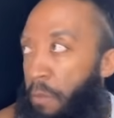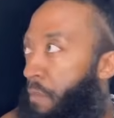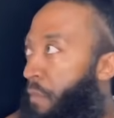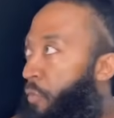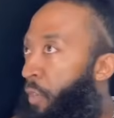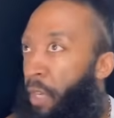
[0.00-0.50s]

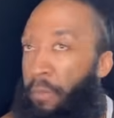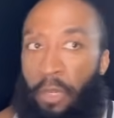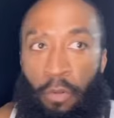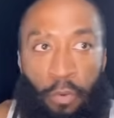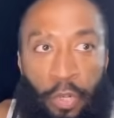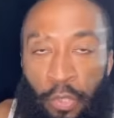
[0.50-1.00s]
Whether it be
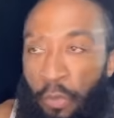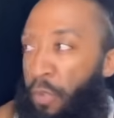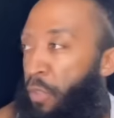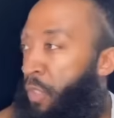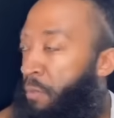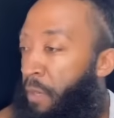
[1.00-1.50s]

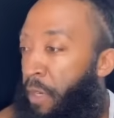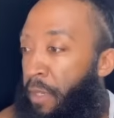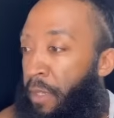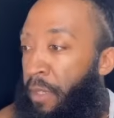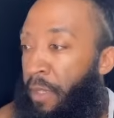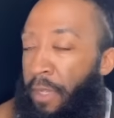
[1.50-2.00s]
resources,
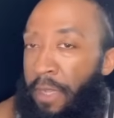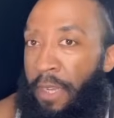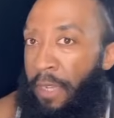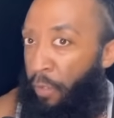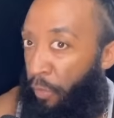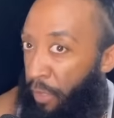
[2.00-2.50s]
money,
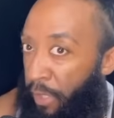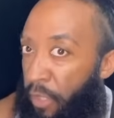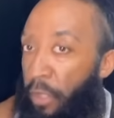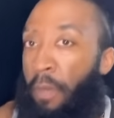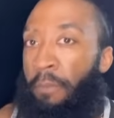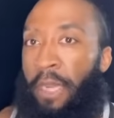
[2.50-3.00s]
y'all know like
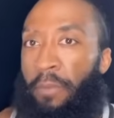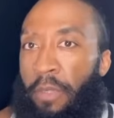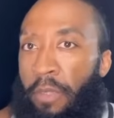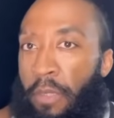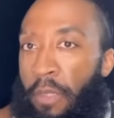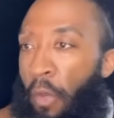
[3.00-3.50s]
this.
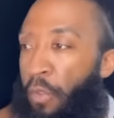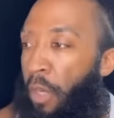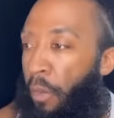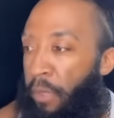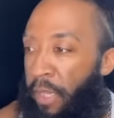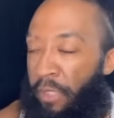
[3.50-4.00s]
Babies, those are
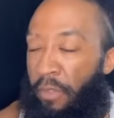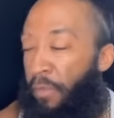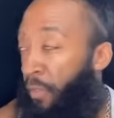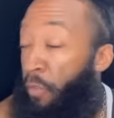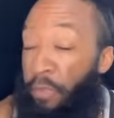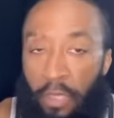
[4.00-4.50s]
a blessing. If
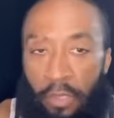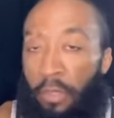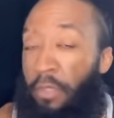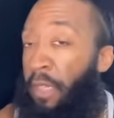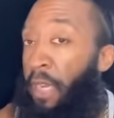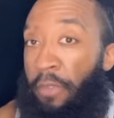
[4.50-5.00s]
you don't think so, you
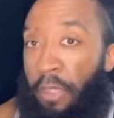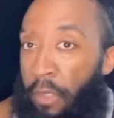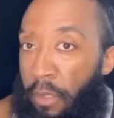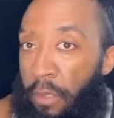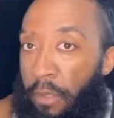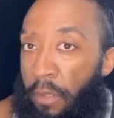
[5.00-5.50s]
shouldn't have any
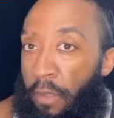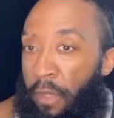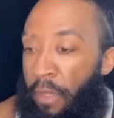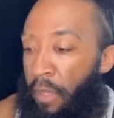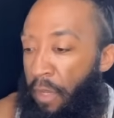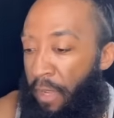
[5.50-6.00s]
kids,
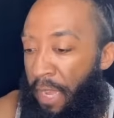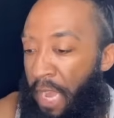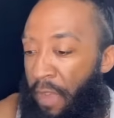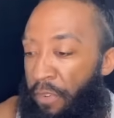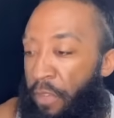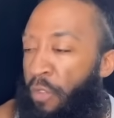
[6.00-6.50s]
okay?
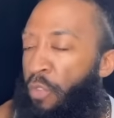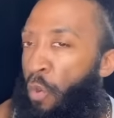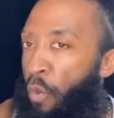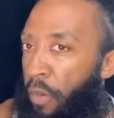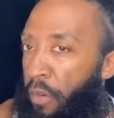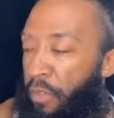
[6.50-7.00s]
Having
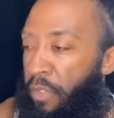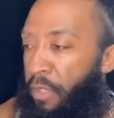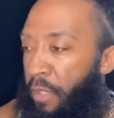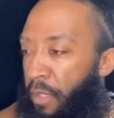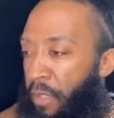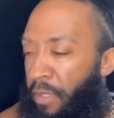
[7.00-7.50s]
daughters,
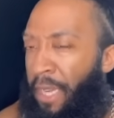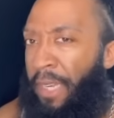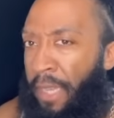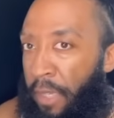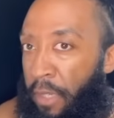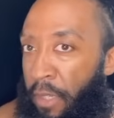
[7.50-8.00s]
sons, I
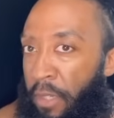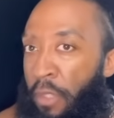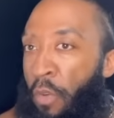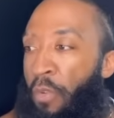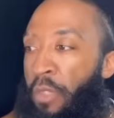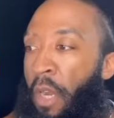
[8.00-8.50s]
got kids.
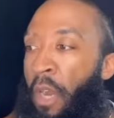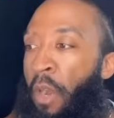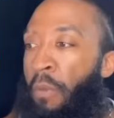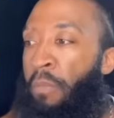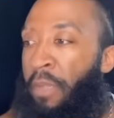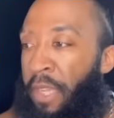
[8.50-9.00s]
Those
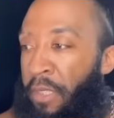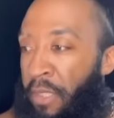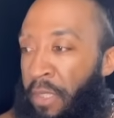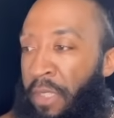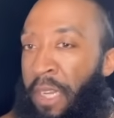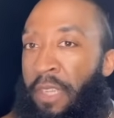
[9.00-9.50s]
are
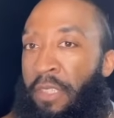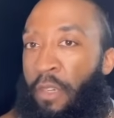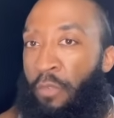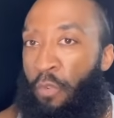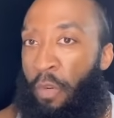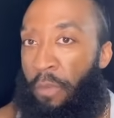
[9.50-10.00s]
blessings. That is a
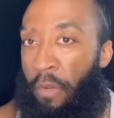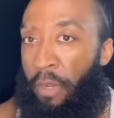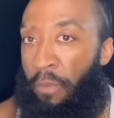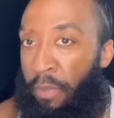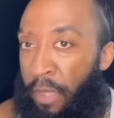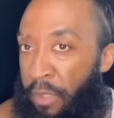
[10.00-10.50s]
form of
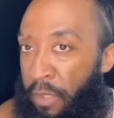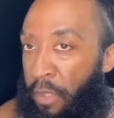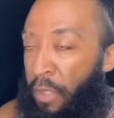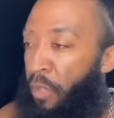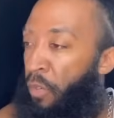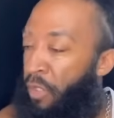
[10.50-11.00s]
a
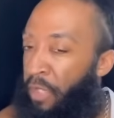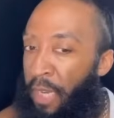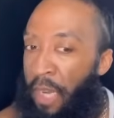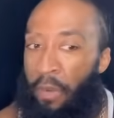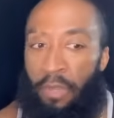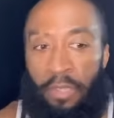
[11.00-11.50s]
blessing. Your
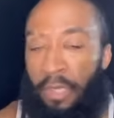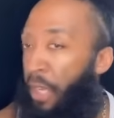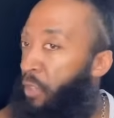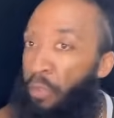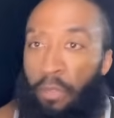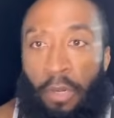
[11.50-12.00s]
child is
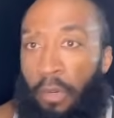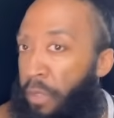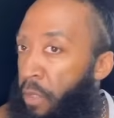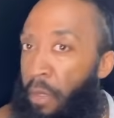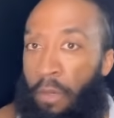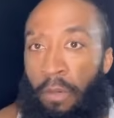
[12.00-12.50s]
not your curse,
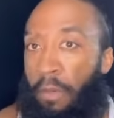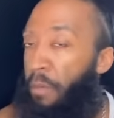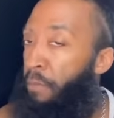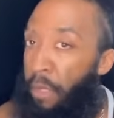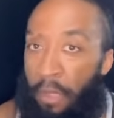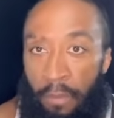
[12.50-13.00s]
sir,
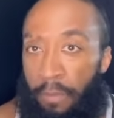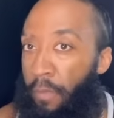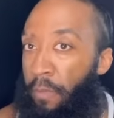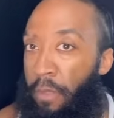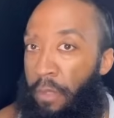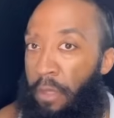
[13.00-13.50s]
ma'am.
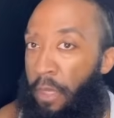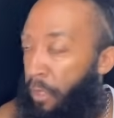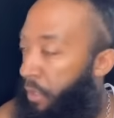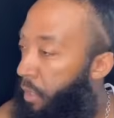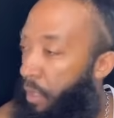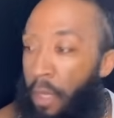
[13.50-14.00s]

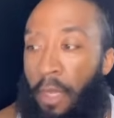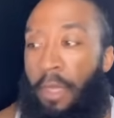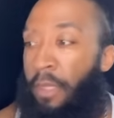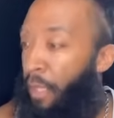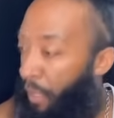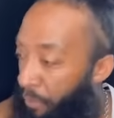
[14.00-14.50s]

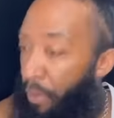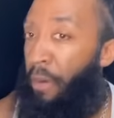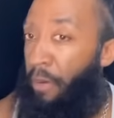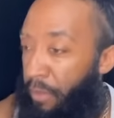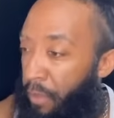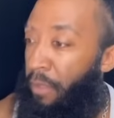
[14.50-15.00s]
That
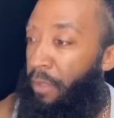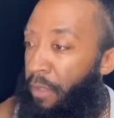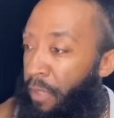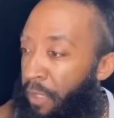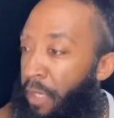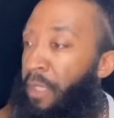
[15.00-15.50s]
part,
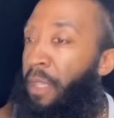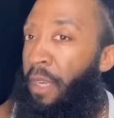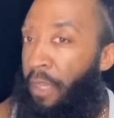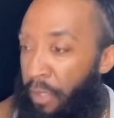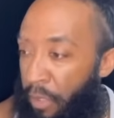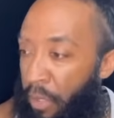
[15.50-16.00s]
let's get that
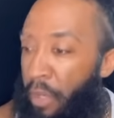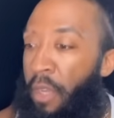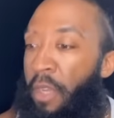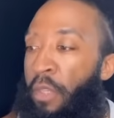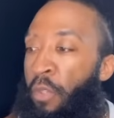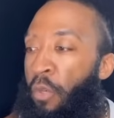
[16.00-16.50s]
clear.
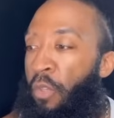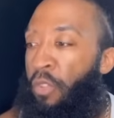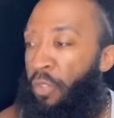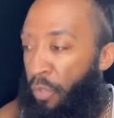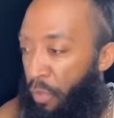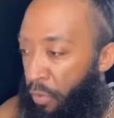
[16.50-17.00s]
Your
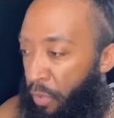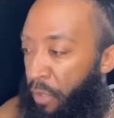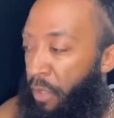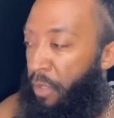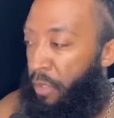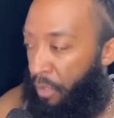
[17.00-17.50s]

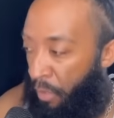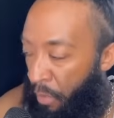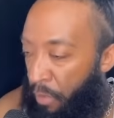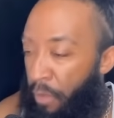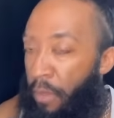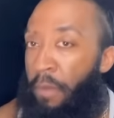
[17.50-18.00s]
children,
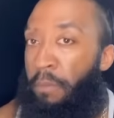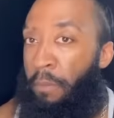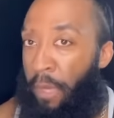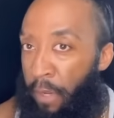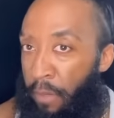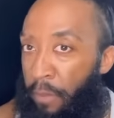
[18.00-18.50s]
sir,
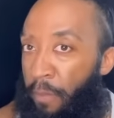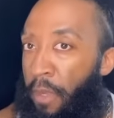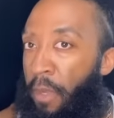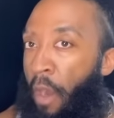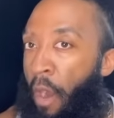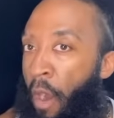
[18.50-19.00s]
madam,
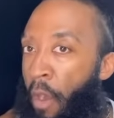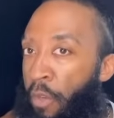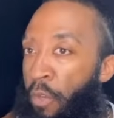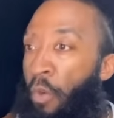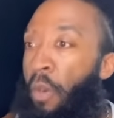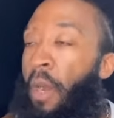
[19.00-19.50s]
are
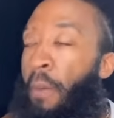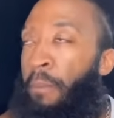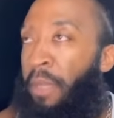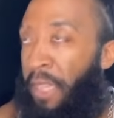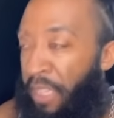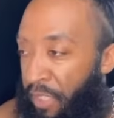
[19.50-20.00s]
your
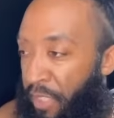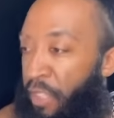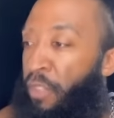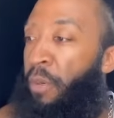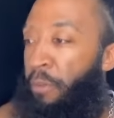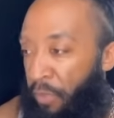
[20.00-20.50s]

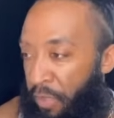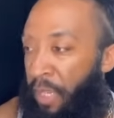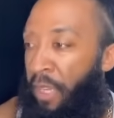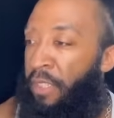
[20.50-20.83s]
blessings from the Most High.